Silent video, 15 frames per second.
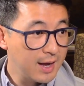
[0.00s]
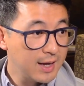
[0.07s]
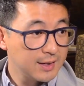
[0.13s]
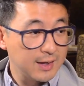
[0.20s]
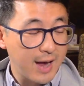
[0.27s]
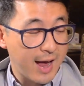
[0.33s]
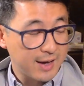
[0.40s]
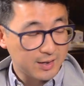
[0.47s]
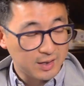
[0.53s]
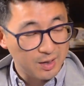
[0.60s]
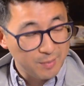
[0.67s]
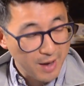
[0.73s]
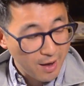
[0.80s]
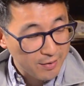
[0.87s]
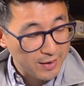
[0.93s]
to ask
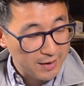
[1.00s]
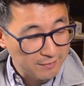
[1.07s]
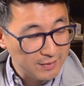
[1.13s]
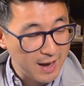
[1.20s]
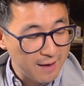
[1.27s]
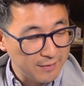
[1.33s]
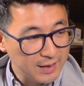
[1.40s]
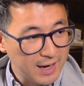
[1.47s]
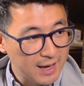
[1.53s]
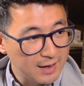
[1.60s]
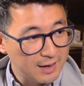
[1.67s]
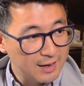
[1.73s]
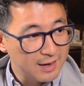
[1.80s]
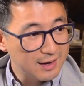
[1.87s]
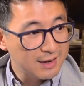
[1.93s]
them how they've
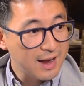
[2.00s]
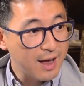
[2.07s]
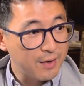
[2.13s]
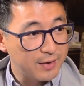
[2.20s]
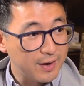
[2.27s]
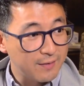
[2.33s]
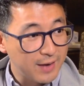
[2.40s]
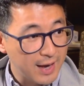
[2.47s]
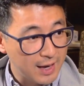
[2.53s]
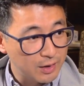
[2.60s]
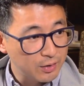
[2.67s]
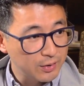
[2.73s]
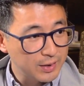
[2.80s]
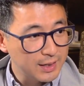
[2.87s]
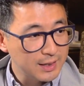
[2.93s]
navigated it, how they've
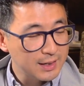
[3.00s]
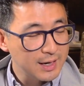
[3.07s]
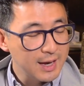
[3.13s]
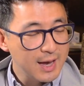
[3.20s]
handled it,